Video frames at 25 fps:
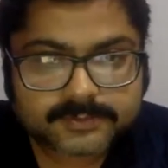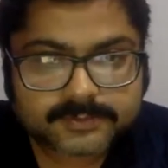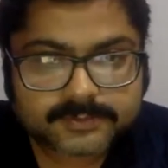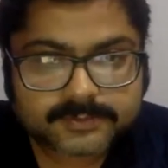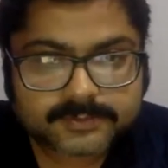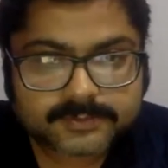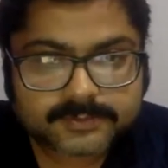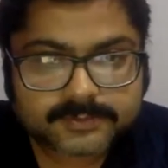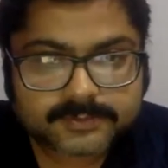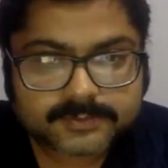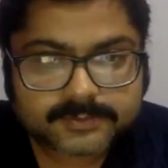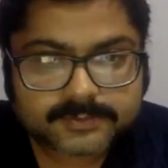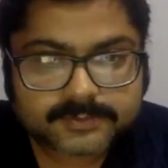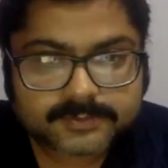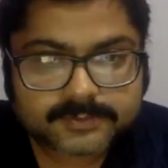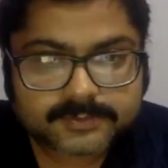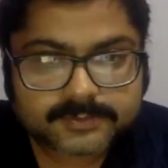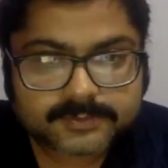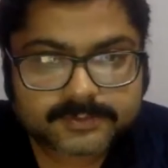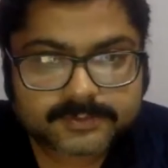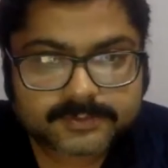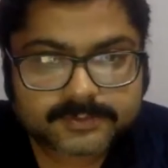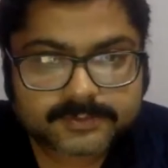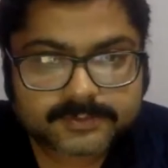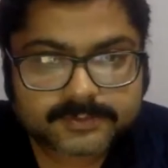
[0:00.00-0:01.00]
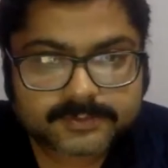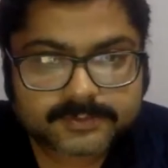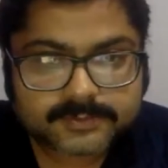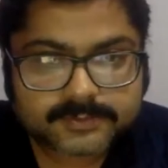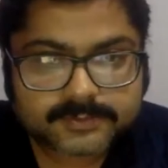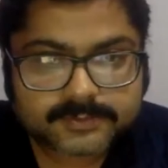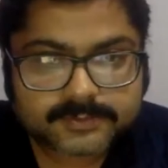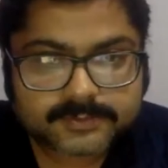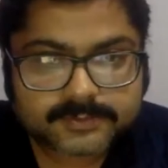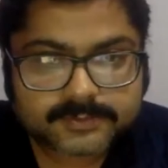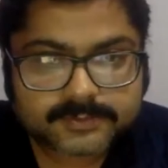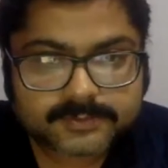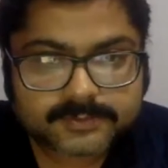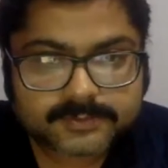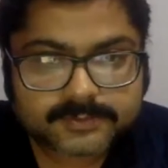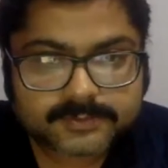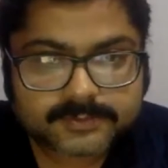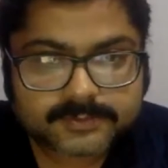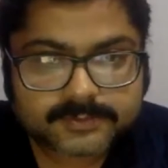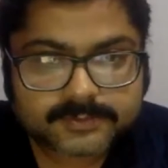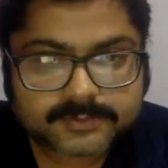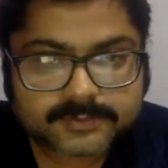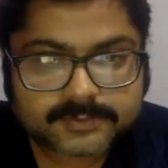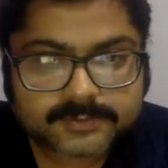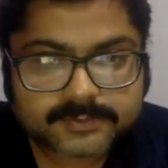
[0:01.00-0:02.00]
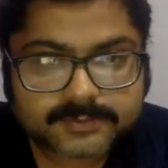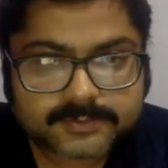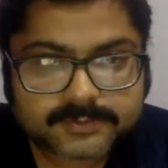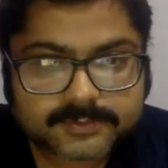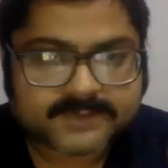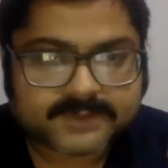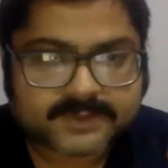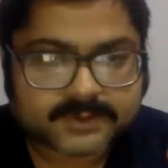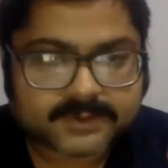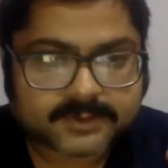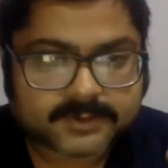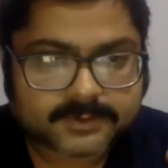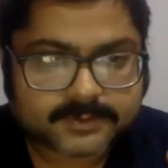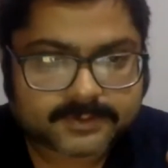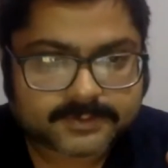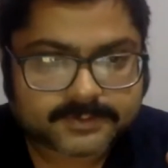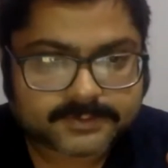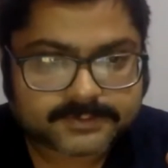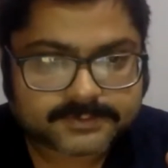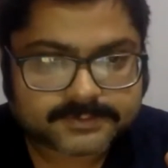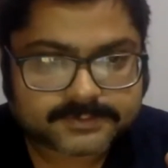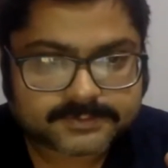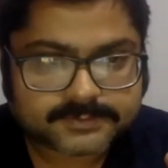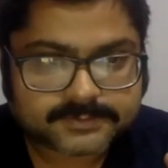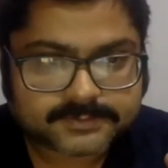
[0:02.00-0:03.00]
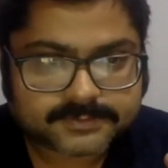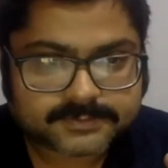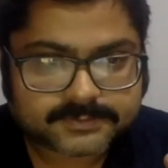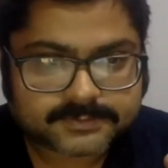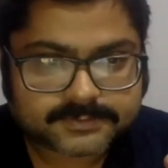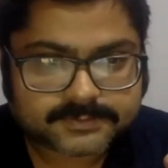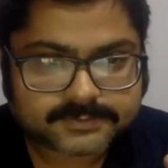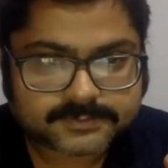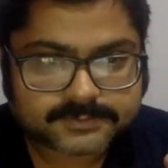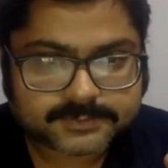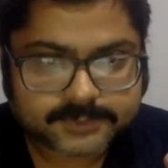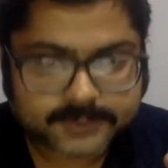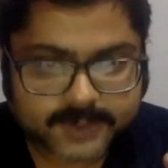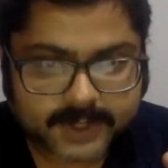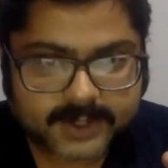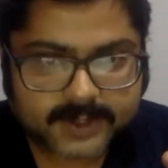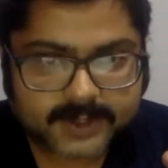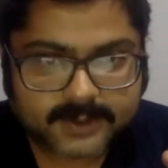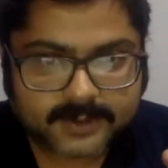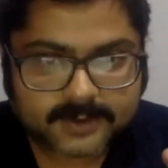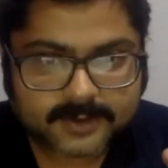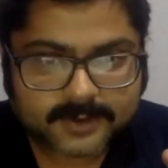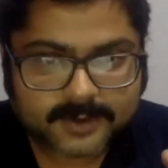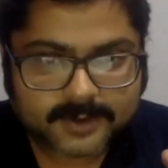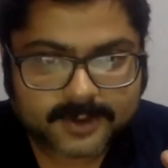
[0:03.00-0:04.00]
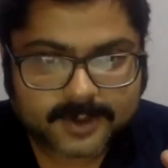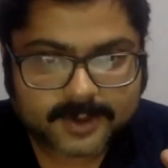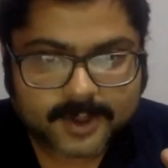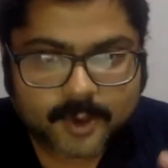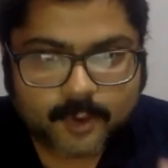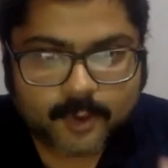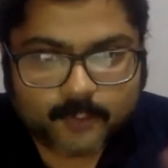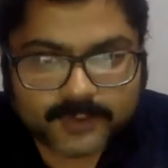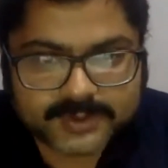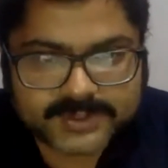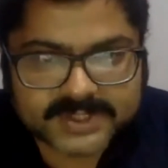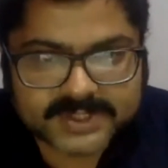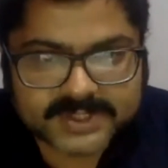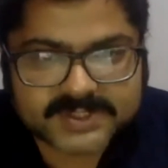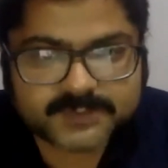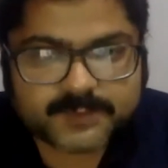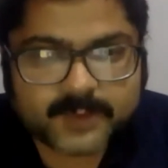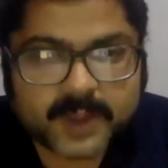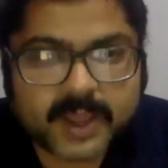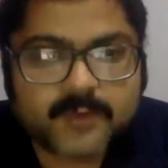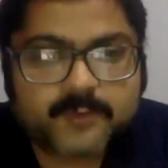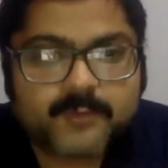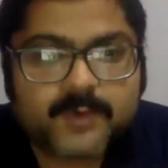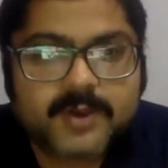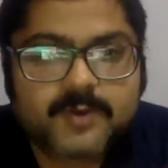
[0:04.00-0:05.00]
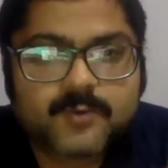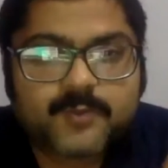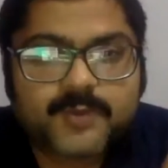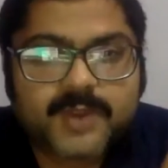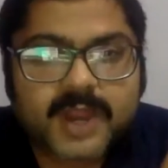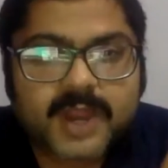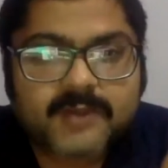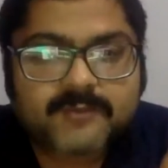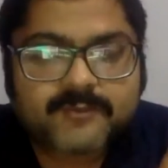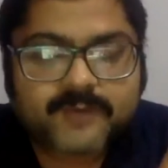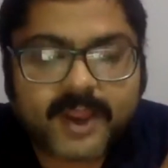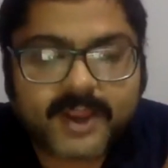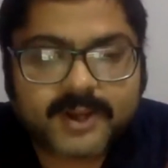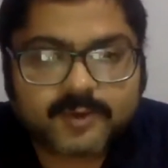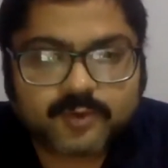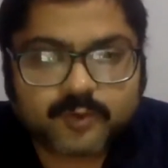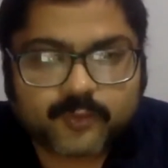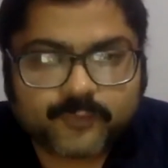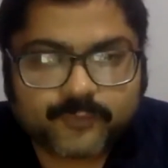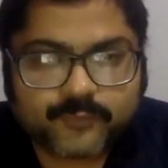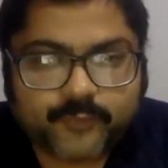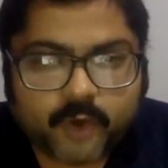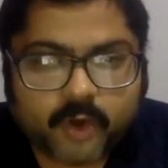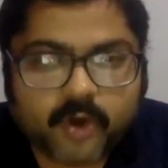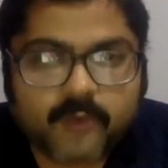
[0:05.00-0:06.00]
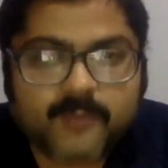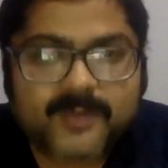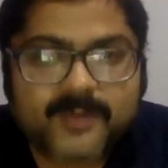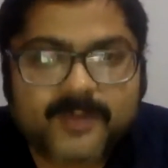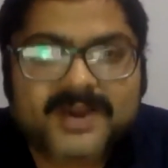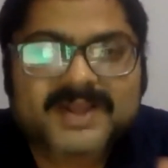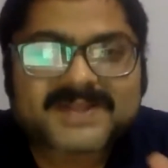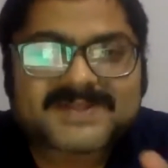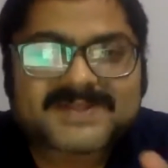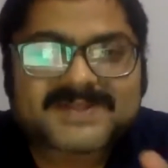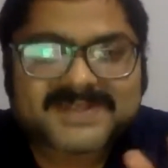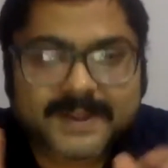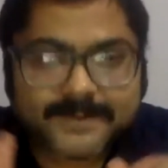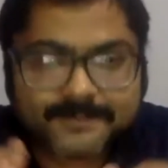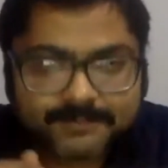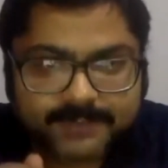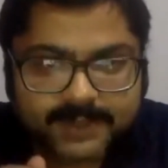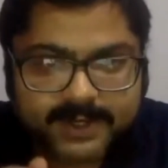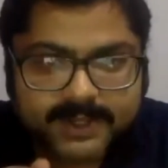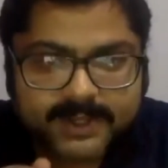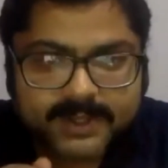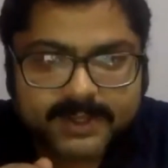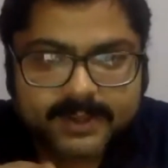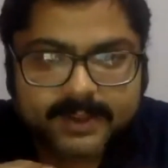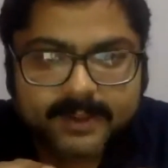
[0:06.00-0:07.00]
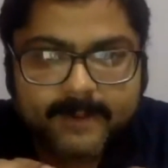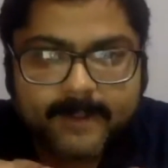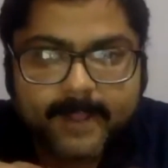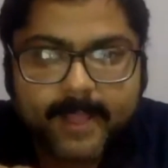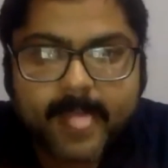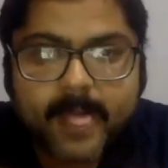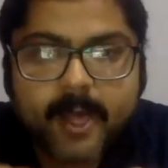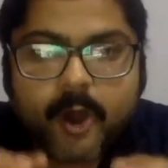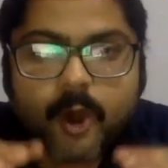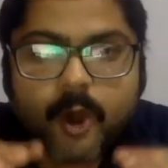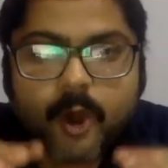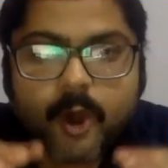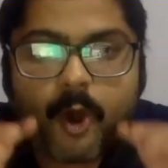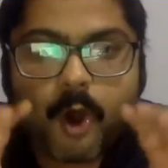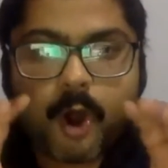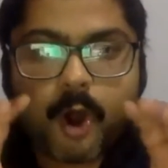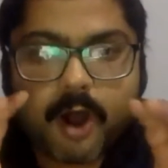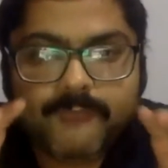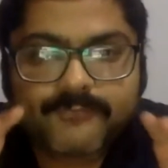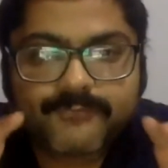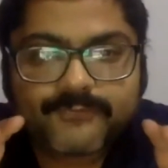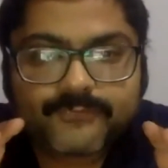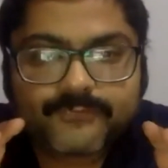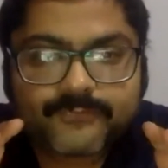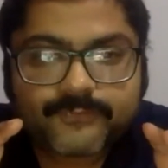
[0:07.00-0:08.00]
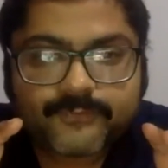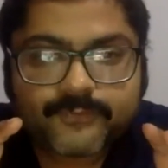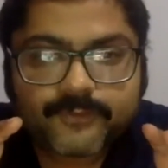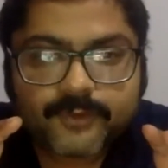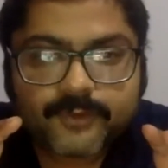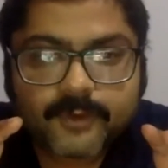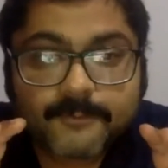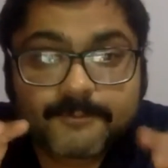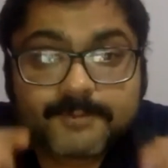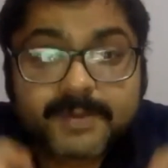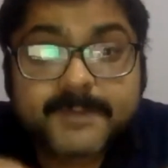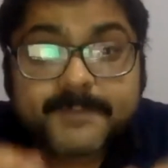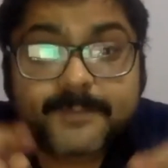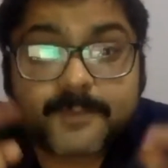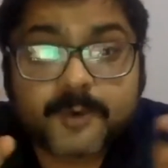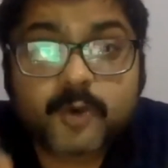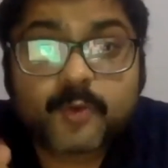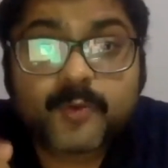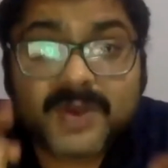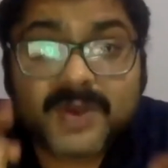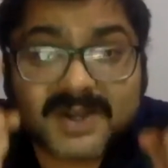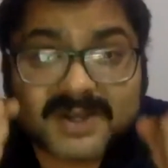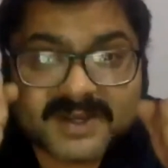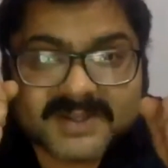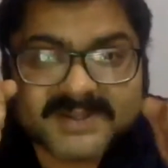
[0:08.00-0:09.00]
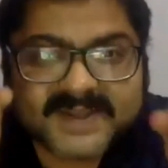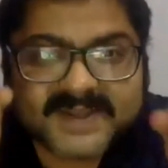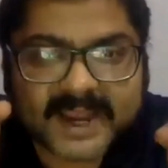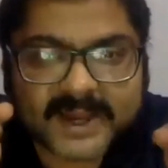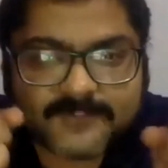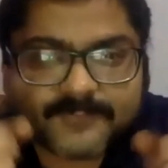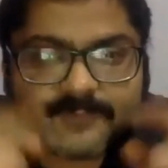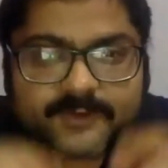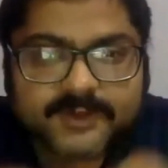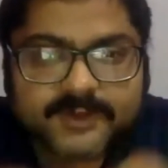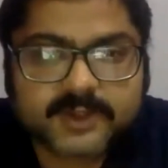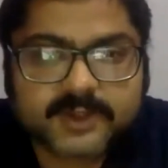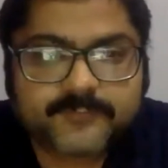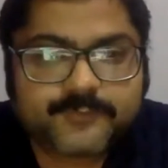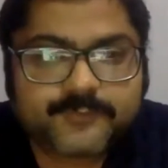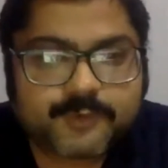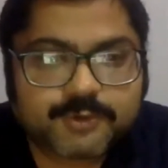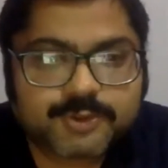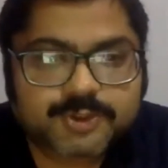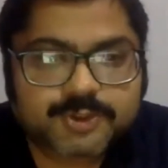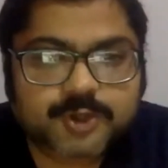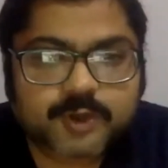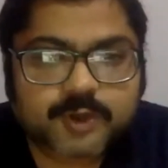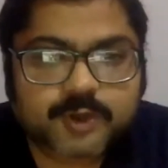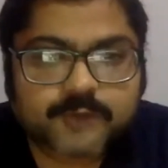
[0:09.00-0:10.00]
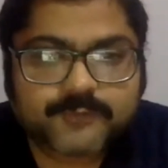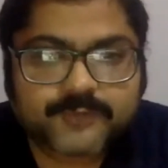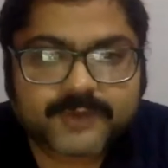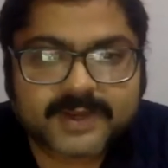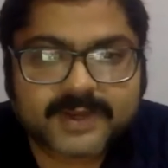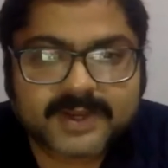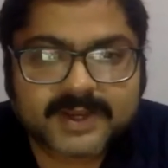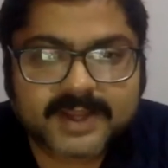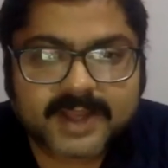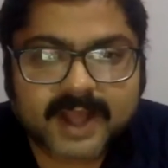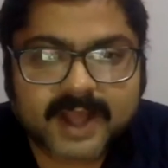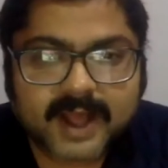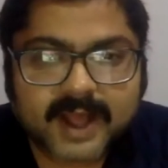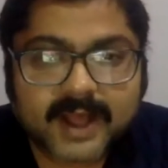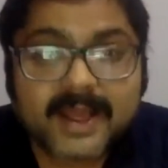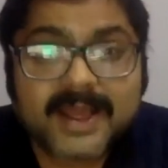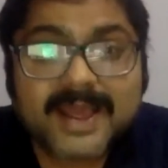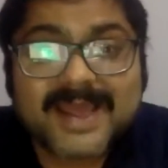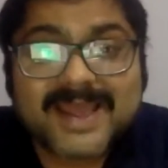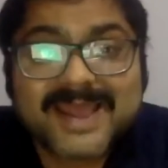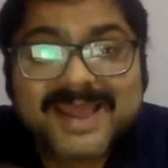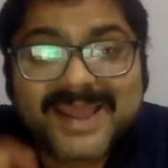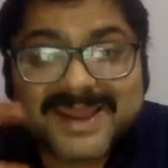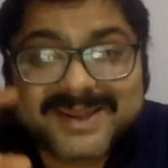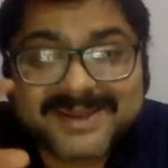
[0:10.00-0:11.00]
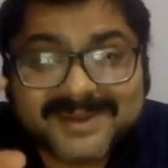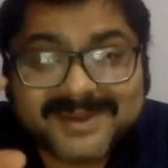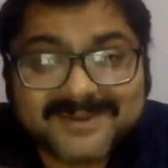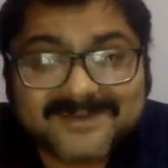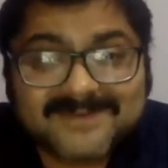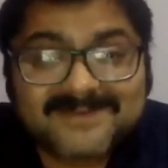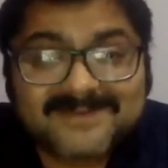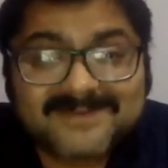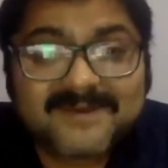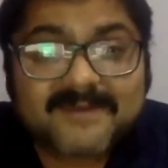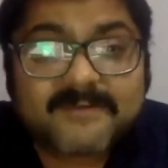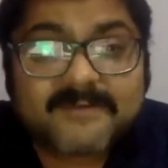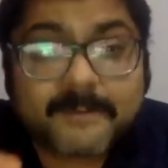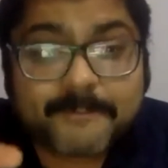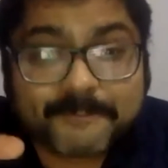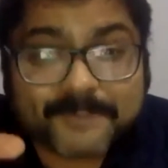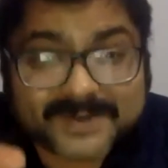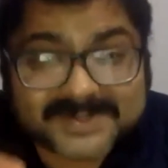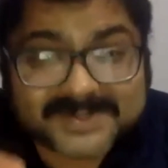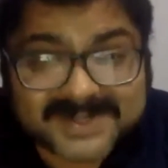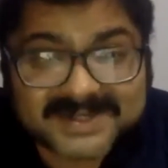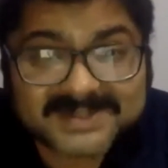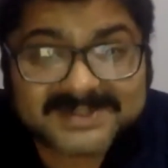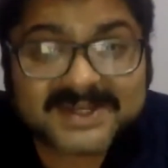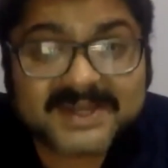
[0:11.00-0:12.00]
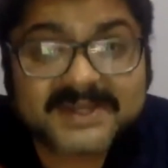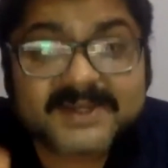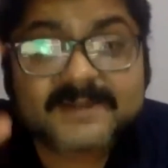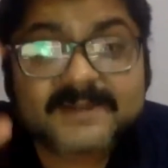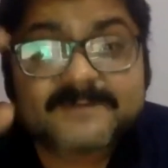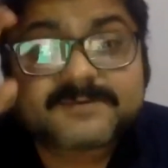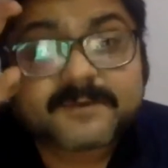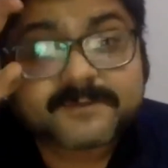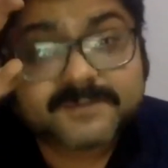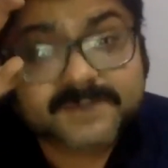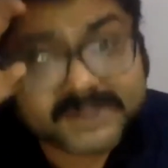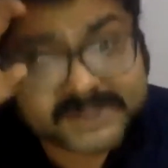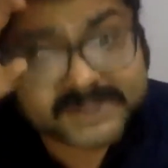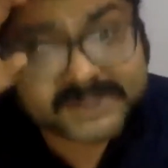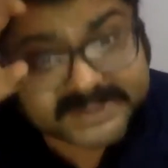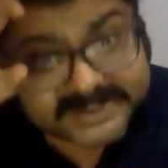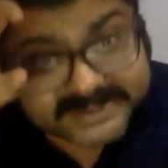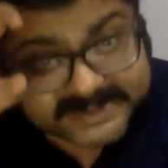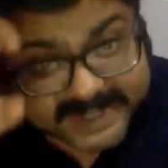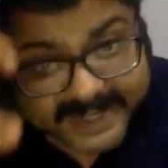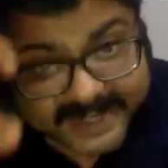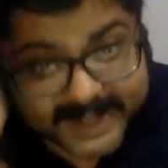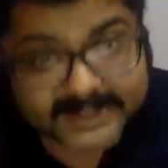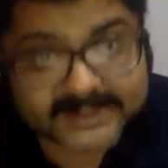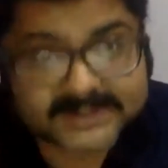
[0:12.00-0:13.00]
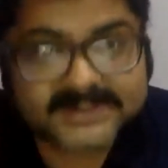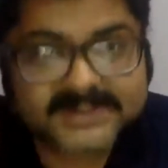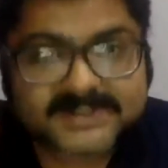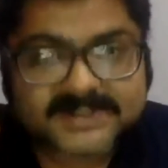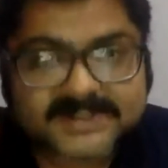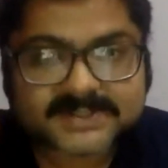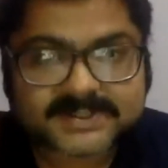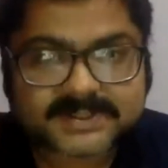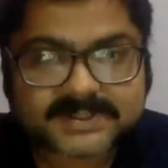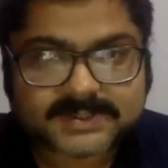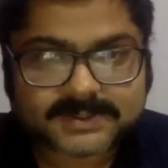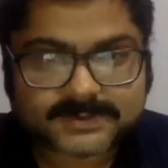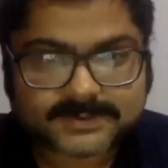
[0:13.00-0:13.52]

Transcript: We had our powers in 1937, right? Which is why when we are trying to form an assembly of people who will decide for the future of India, it is the representatives of the states